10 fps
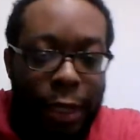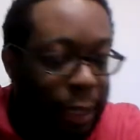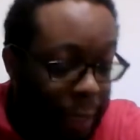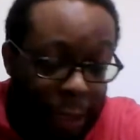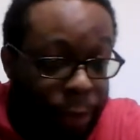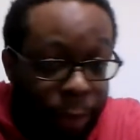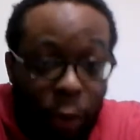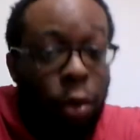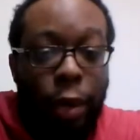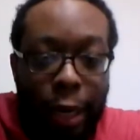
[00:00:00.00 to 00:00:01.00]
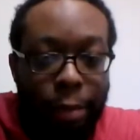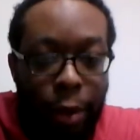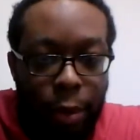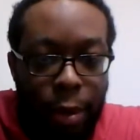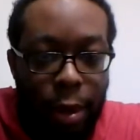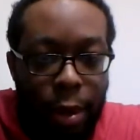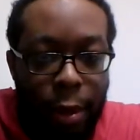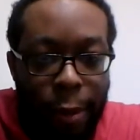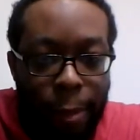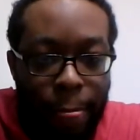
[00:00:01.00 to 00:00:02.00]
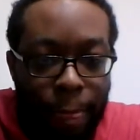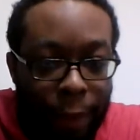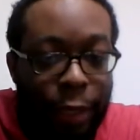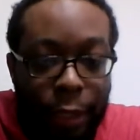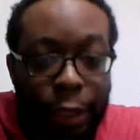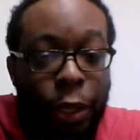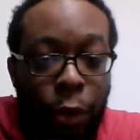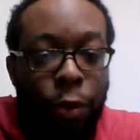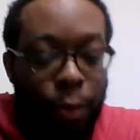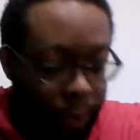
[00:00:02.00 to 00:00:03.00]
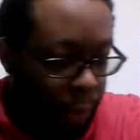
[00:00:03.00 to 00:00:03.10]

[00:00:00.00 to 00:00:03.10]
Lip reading: This is bullcrap, bro. This is a joke.